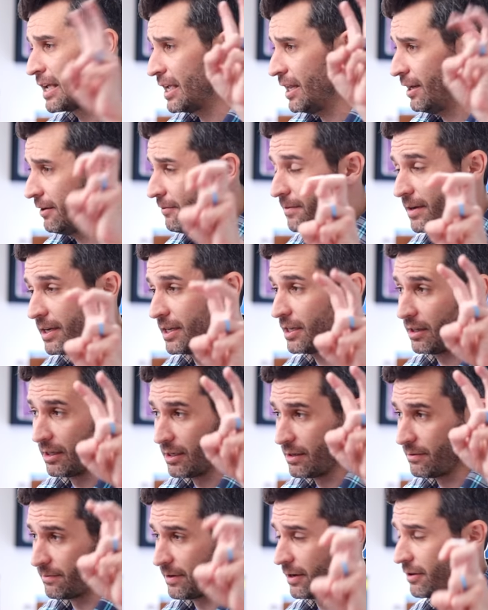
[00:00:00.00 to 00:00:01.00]

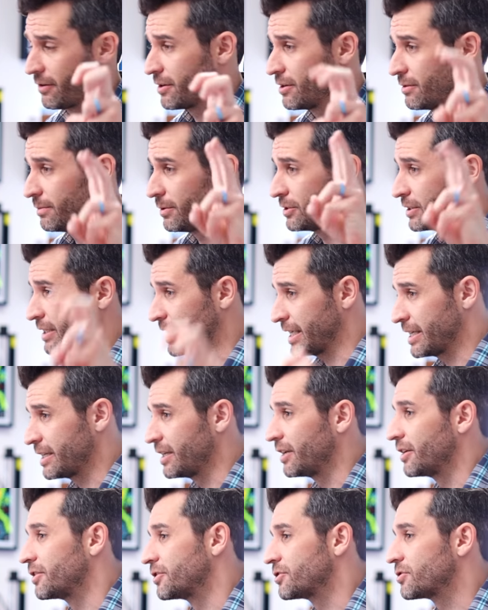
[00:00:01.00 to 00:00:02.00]
infinitely variable
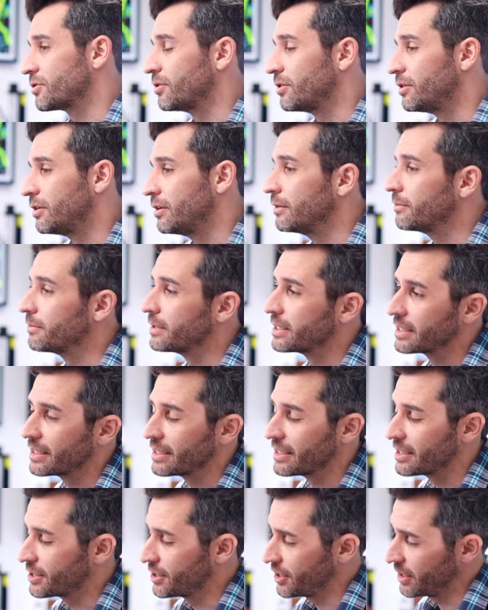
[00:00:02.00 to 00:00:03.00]
gain control, which
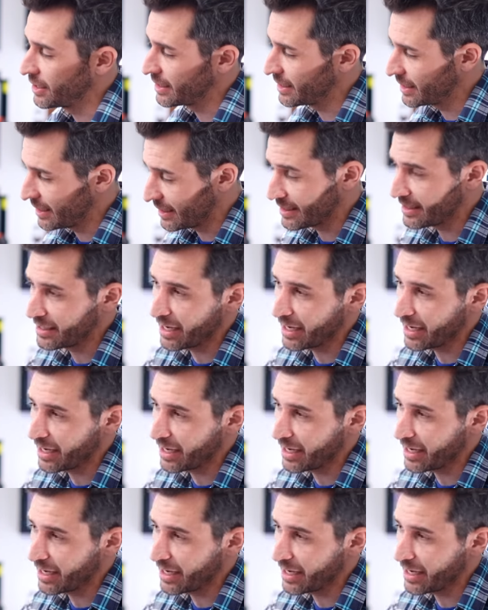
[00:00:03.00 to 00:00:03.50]
is just this